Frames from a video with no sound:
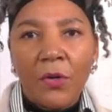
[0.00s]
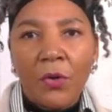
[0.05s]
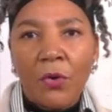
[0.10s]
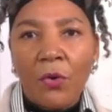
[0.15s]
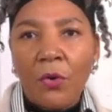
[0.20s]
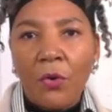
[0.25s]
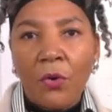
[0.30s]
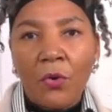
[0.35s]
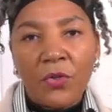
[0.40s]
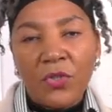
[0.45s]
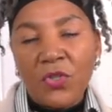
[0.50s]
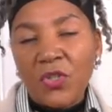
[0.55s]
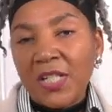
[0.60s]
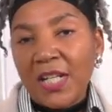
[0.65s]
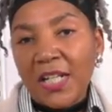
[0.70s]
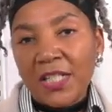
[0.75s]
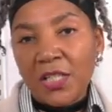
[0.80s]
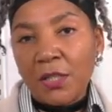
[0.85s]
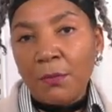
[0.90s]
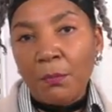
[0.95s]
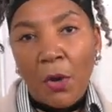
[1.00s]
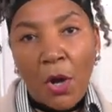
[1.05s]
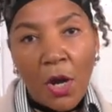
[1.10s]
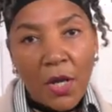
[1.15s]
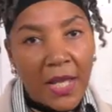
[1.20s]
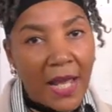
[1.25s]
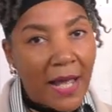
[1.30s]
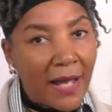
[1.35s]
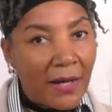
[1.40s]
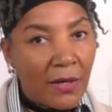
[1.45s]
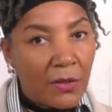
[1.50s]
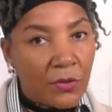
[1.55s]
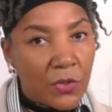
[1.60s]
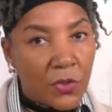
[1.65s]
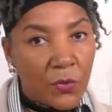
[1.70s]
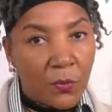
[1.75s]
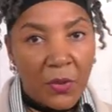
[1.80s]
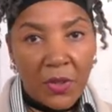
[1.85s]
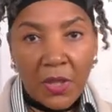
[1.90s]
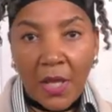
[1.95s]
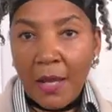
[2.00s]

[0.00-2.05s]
Or you can actually mark it out with